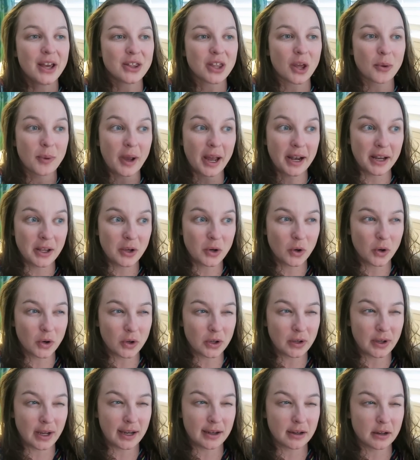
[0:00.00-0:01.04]
The wedding
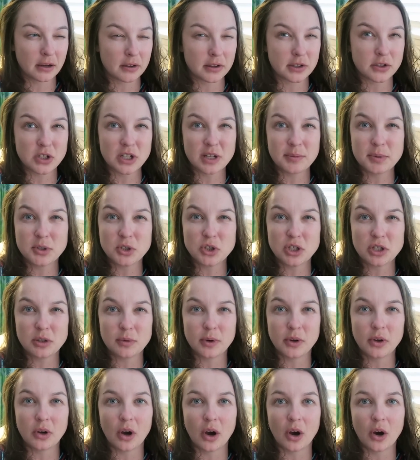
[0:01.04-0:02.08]
coordinator, the cheapest she
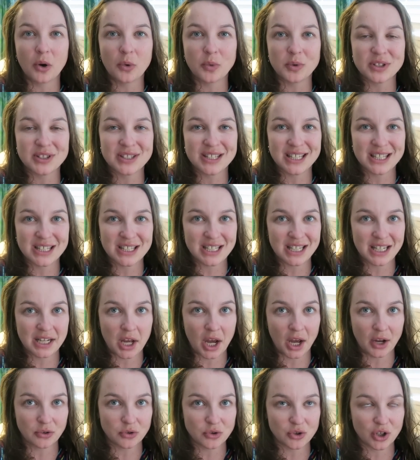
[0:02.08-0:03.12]
would go was
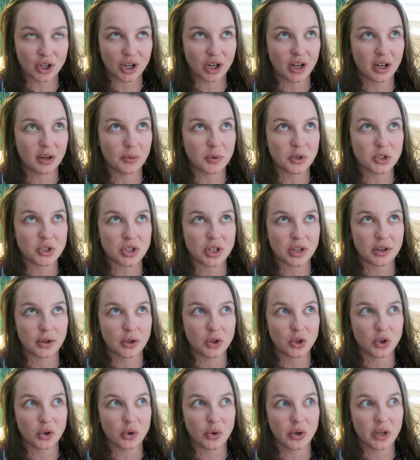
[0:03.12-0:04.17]
1600 which
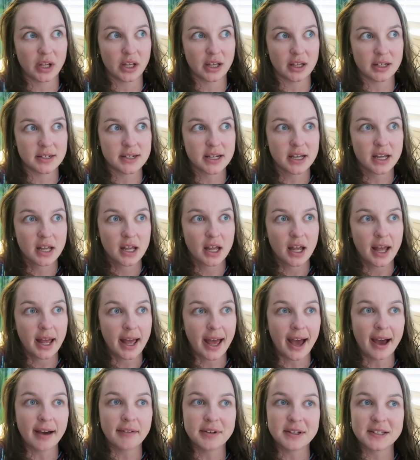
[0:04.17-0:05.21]
included
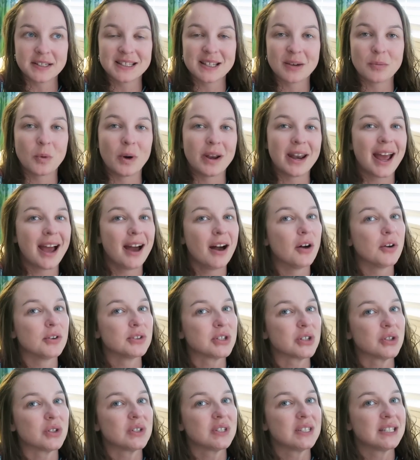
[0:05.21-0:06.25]
having someone
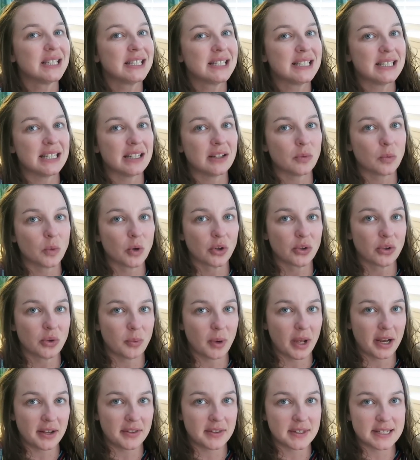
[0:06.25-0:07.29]
else, her assistant, work the
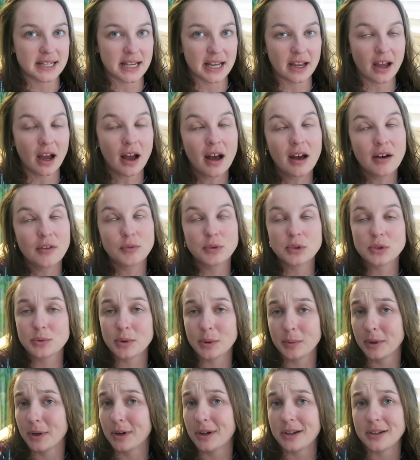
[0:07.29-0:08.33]
wedding the day of, which
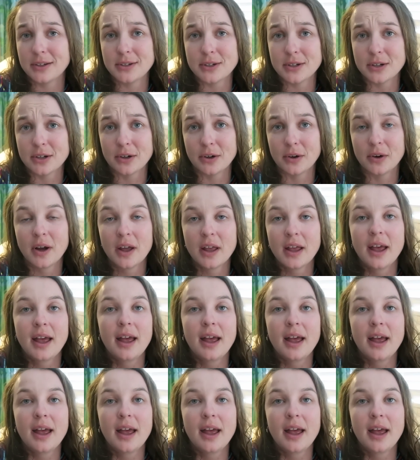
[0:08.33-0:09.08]
we were gonna do.